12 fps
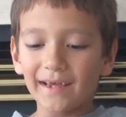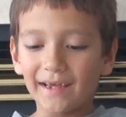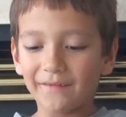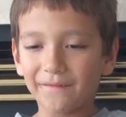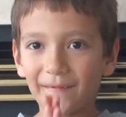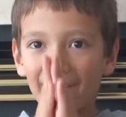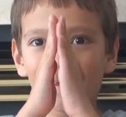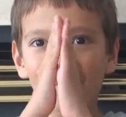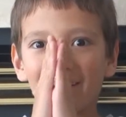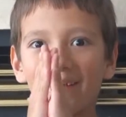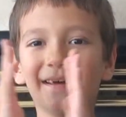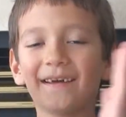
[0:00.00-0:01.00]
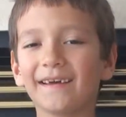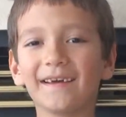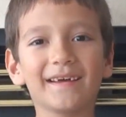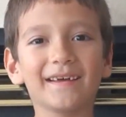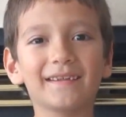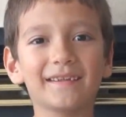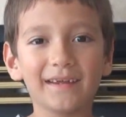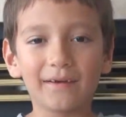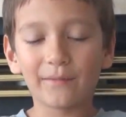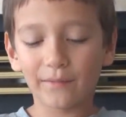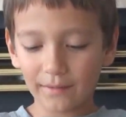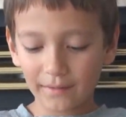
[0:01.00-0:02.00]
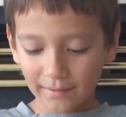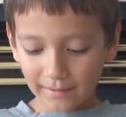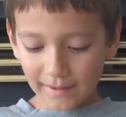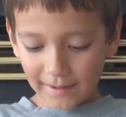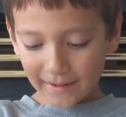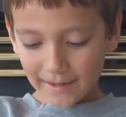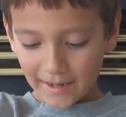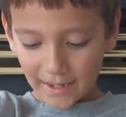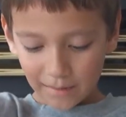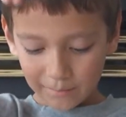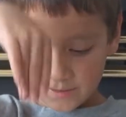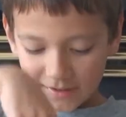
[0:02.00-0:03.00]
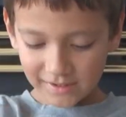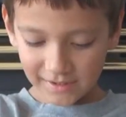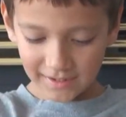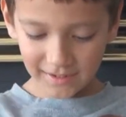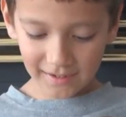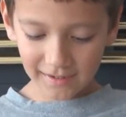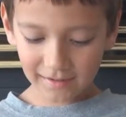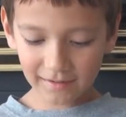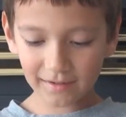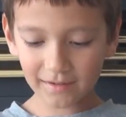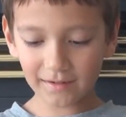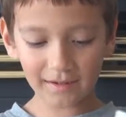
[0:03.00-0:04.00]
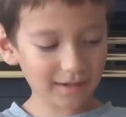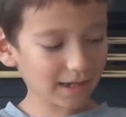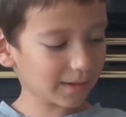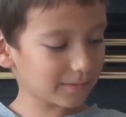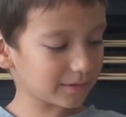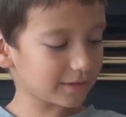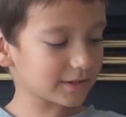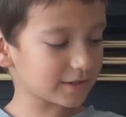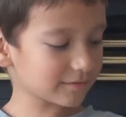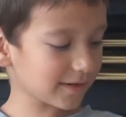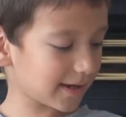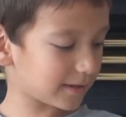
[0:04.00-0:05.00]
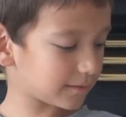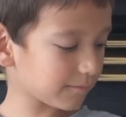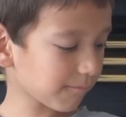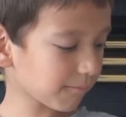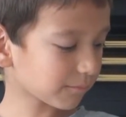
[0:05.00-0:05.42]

and then they came to this land.